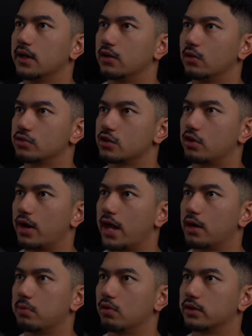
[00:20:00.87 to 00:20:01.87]
And also, your
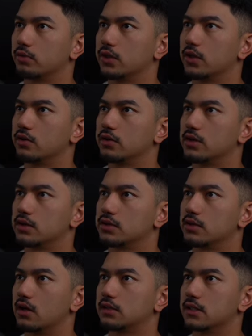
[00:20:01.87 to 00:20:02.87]
anabolic window does
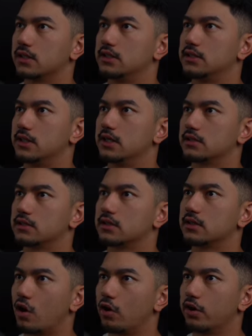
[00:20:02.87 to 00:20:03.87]
not exist.
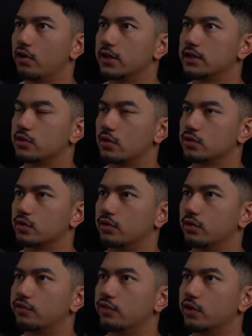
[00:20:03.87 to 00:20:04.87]
Cardio is also
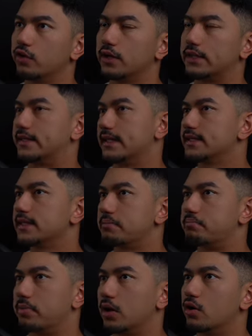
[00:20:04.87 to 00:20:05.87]
good for you. It
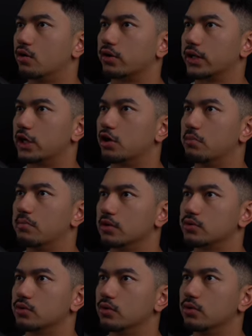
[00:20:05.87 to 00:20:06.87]
doesn't burn or kill
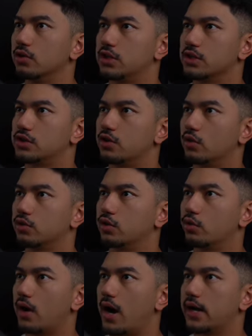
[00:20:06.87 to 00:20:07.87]
muscle. Just don't
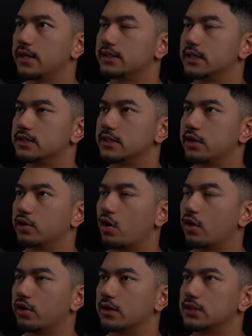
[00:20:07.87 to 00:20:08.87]
do high intensity
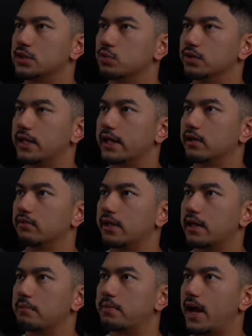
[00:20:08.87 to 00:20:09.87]
cardio as this will
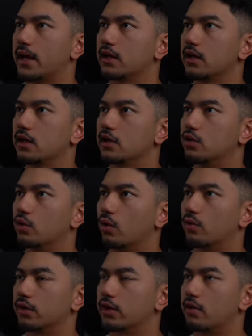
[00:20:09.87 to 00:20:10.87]
negatively impact
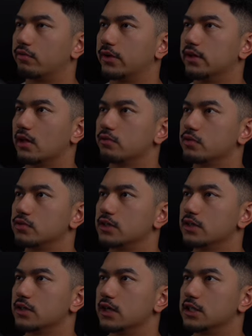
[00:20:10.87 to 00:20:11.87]
your recovery levels,
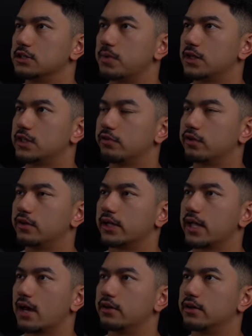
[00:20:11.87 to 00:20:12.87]
especially if you're in a
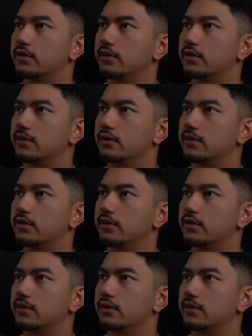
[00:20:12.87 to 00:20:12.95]
calorie